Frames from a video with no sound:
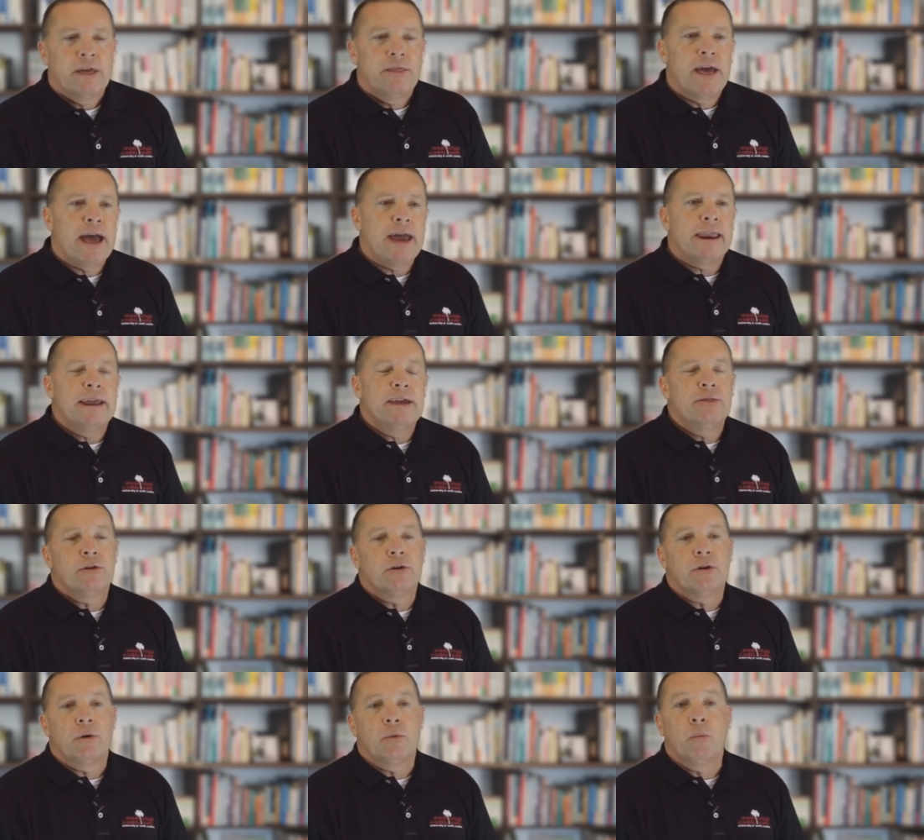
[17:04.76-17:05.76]
that
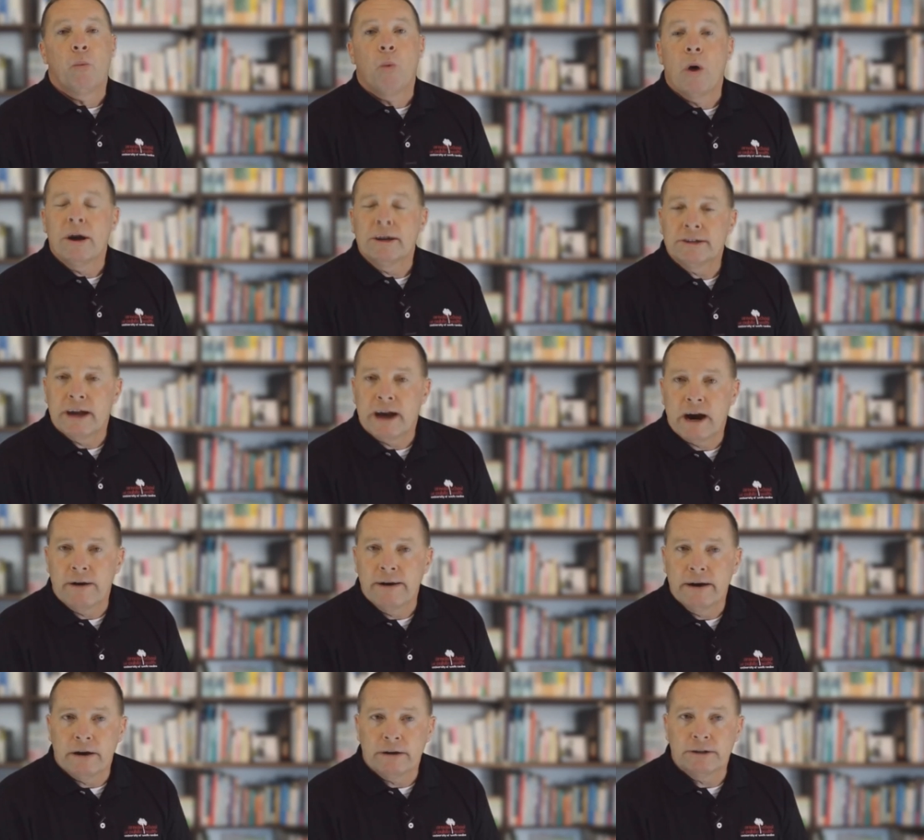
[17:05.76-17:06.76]
either was
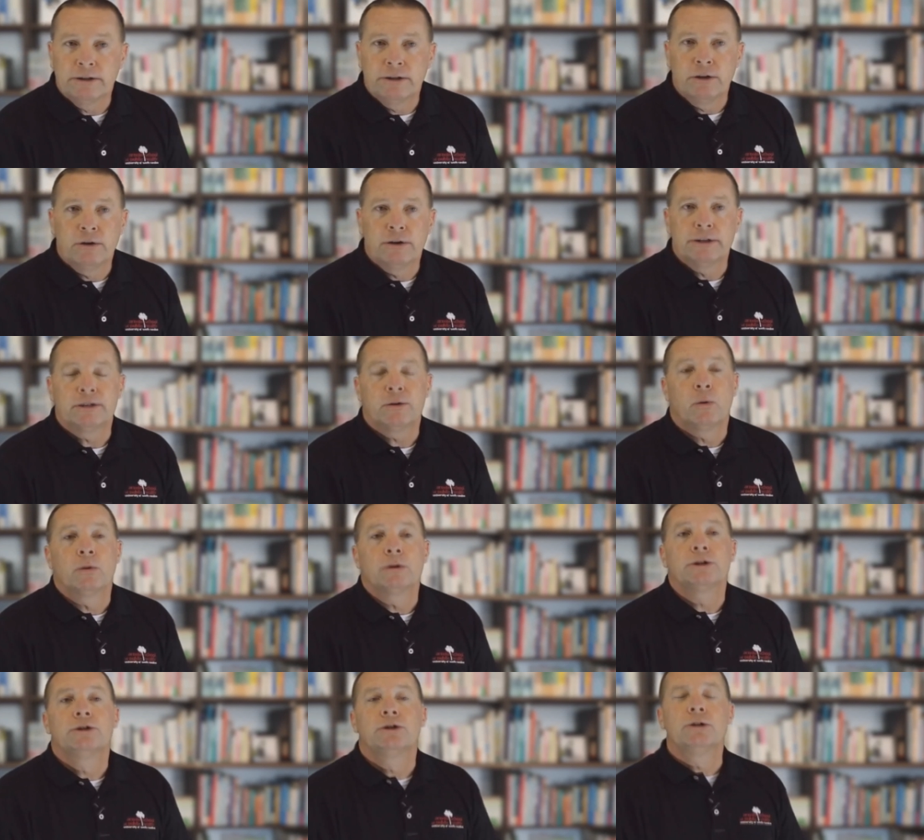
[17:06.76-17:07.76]
hiring our students
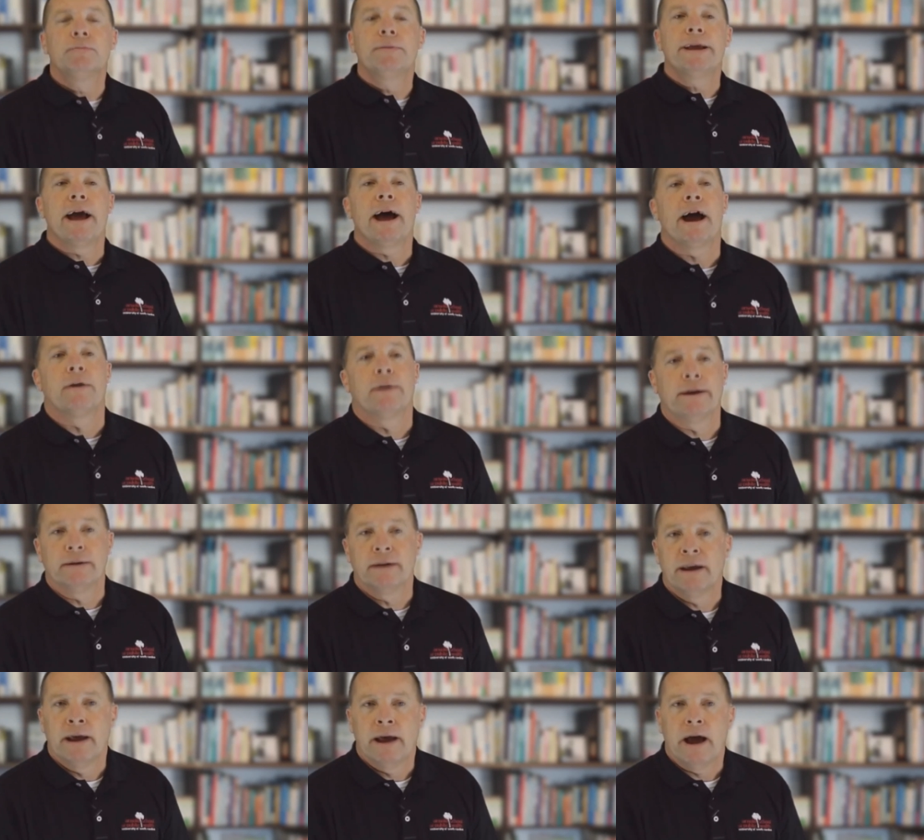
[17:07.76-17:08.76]
or should be hiring
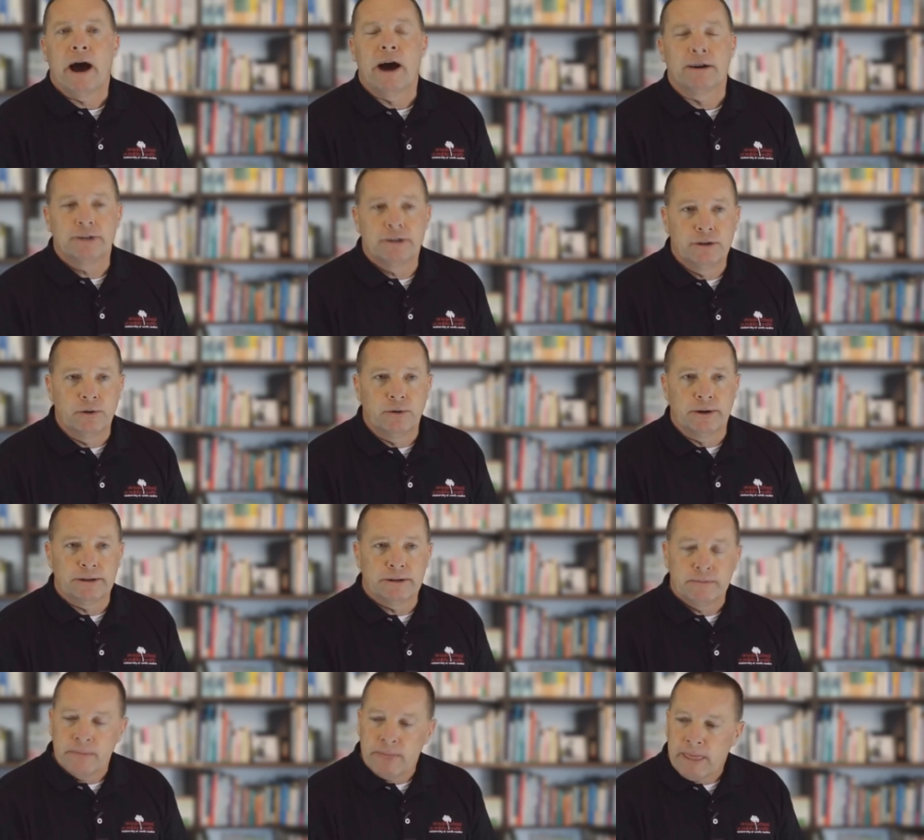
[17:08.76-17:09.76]
our
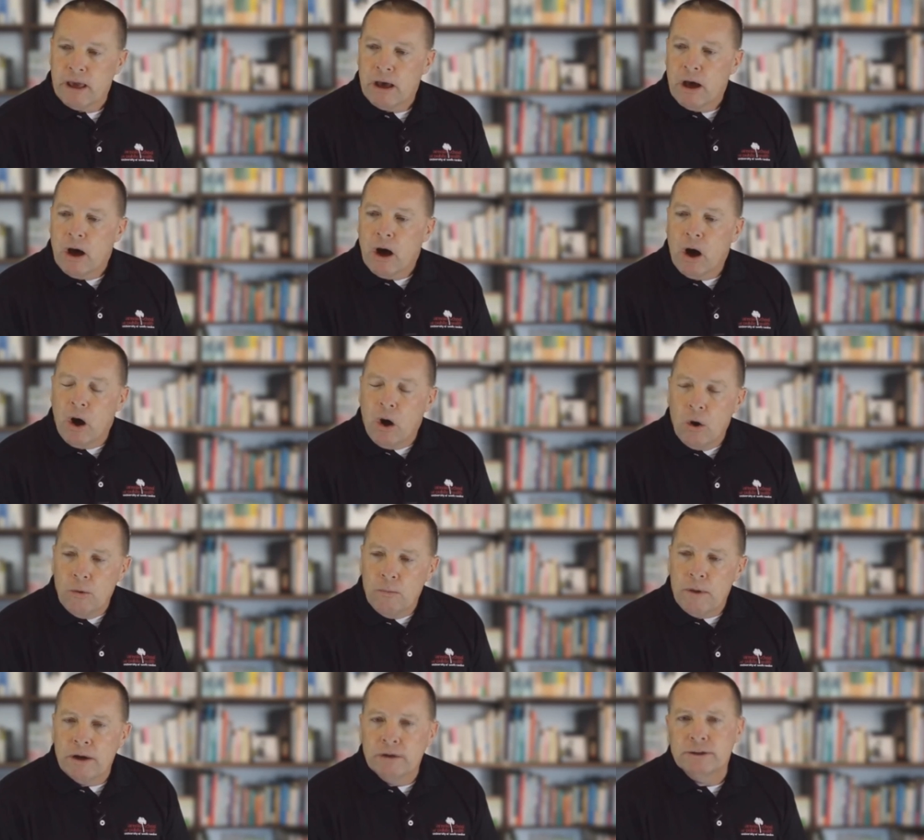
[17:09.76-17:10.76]
students.
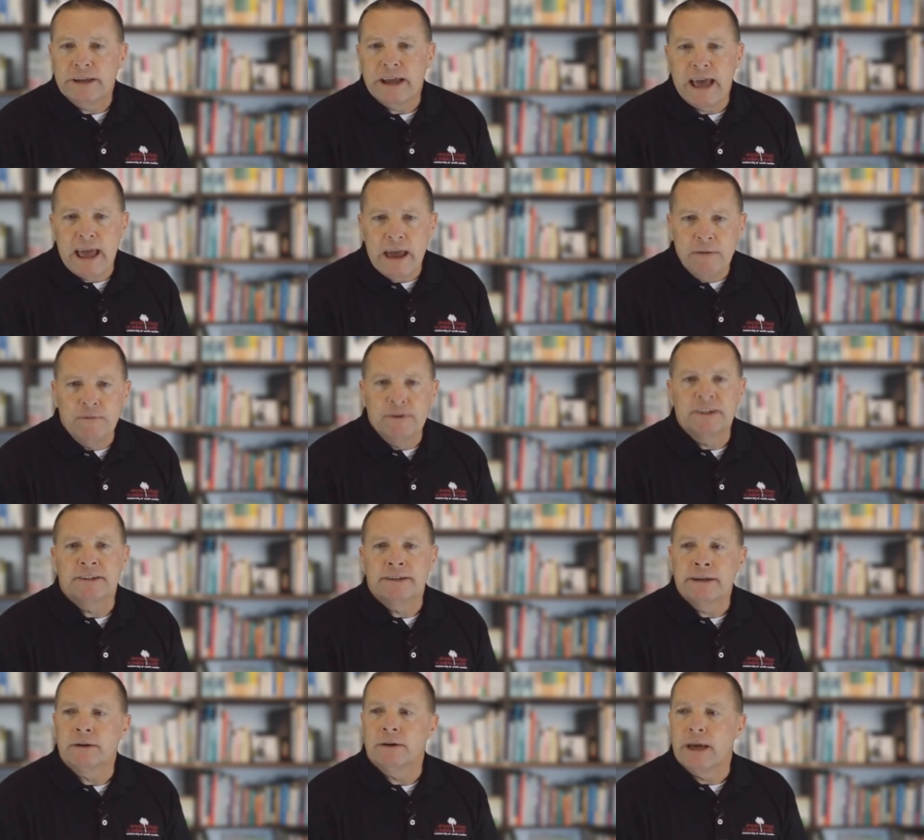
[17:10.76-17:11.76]
Almost every
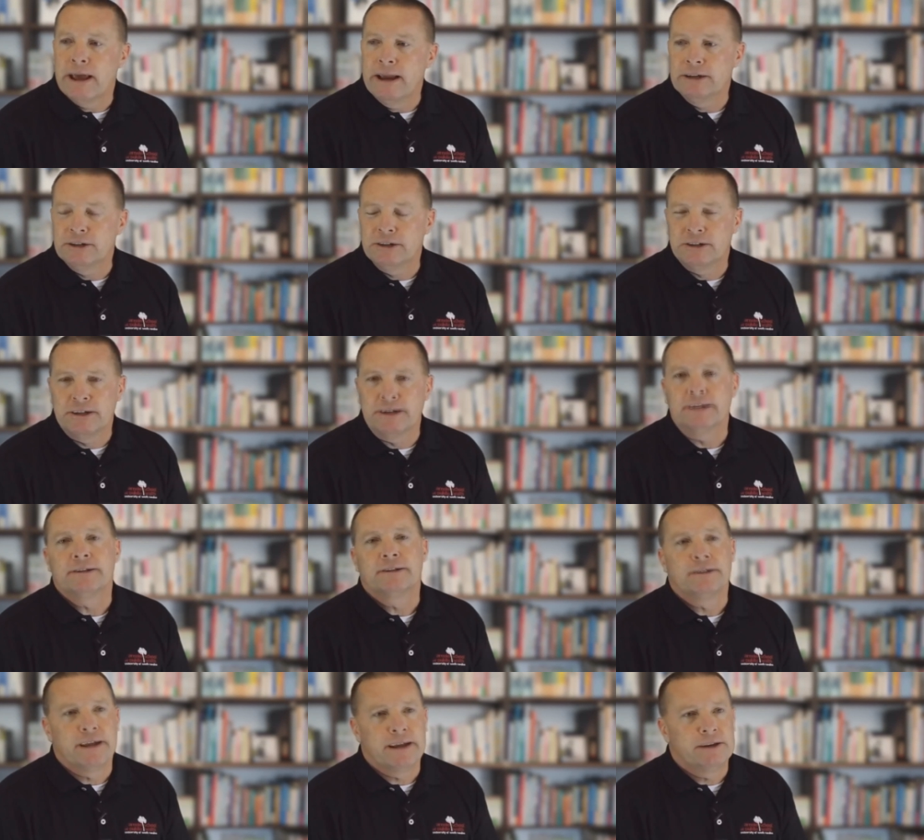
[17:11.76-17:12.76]
single agency
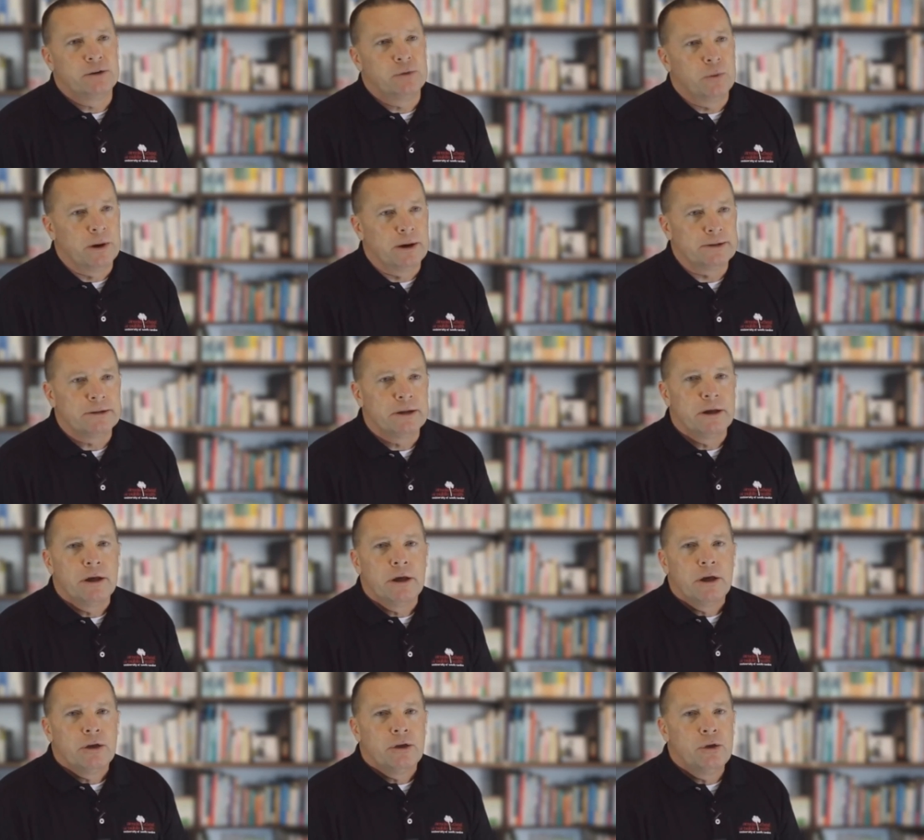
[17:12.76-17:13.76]
said to us,
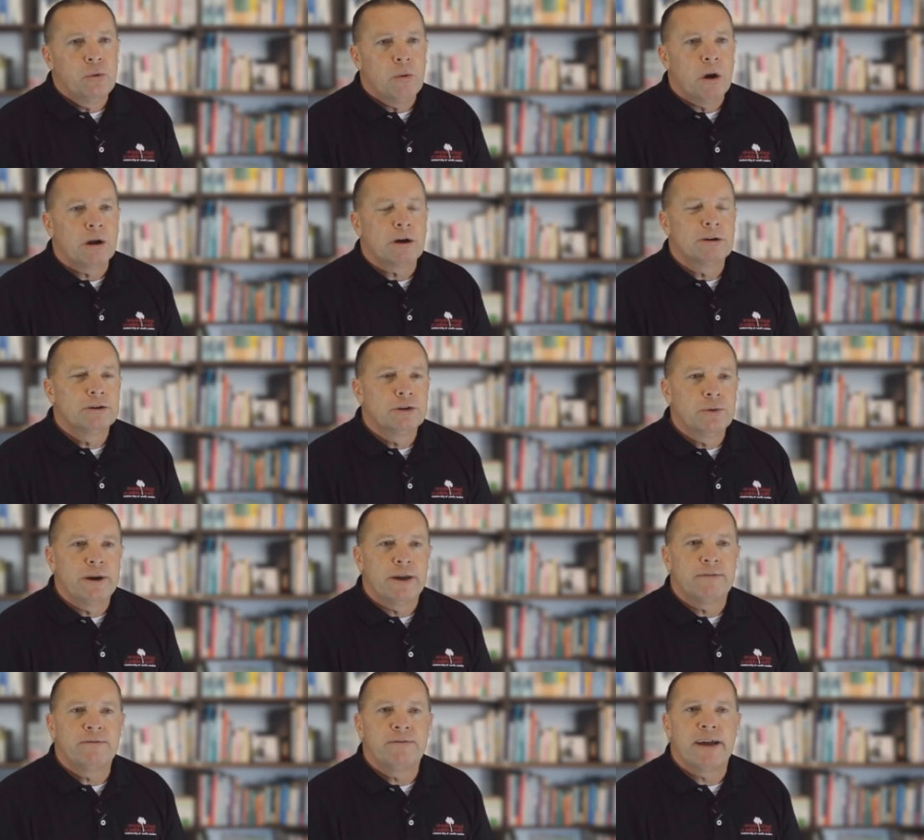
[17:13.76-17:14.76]
you all are
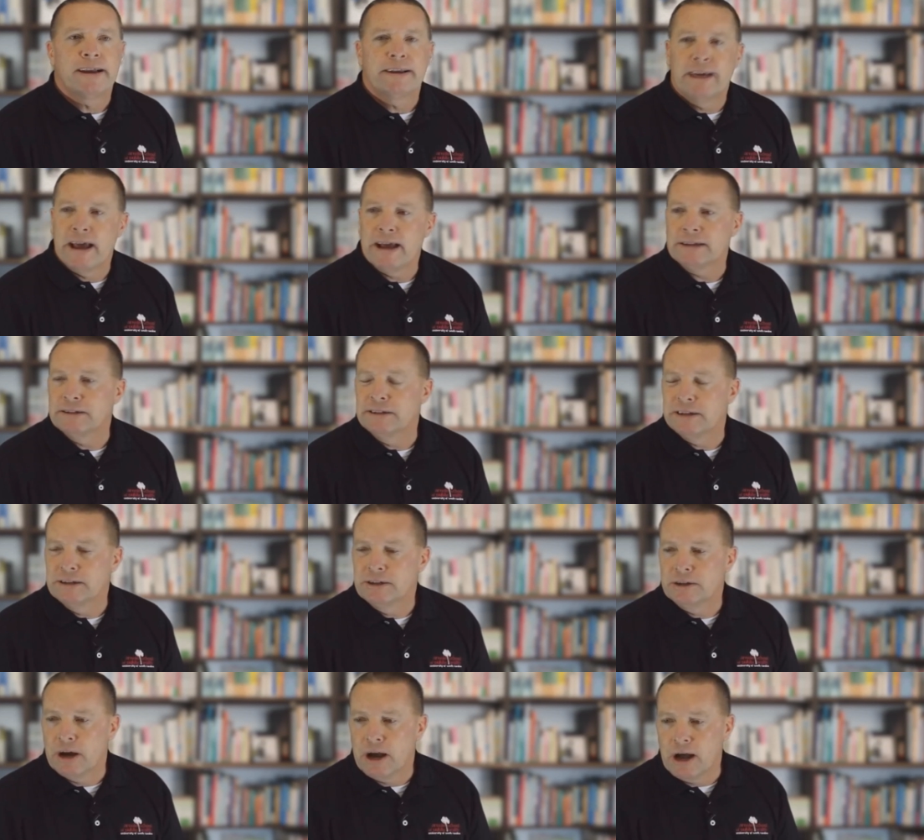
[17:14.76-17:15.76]
doing a
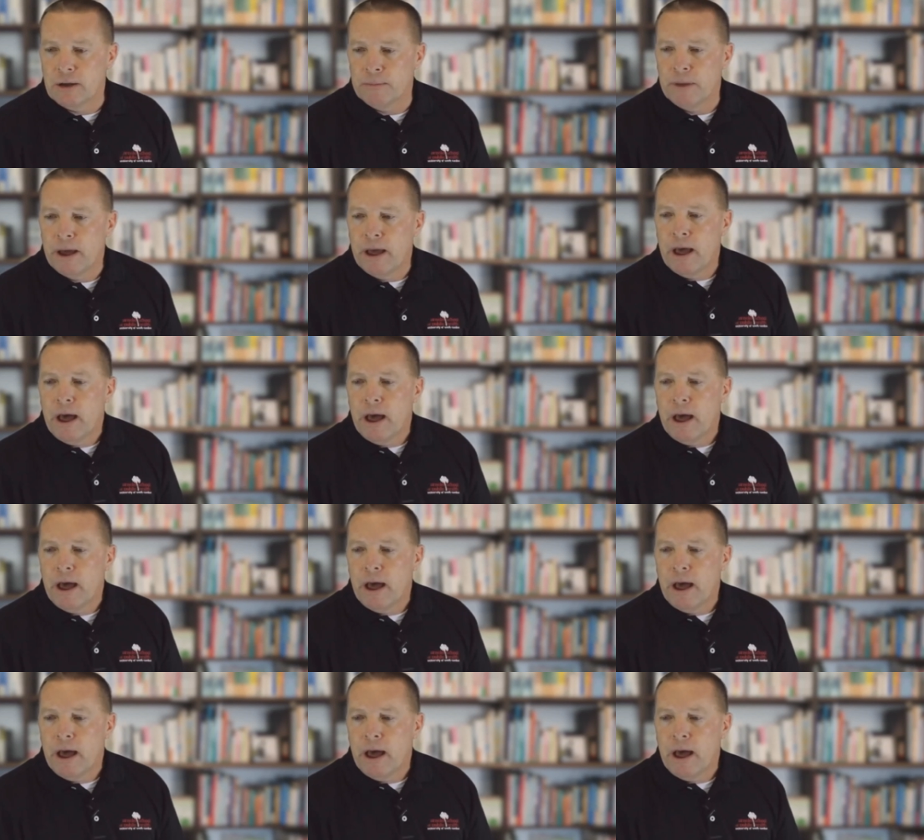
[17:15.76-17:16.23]
fantastic job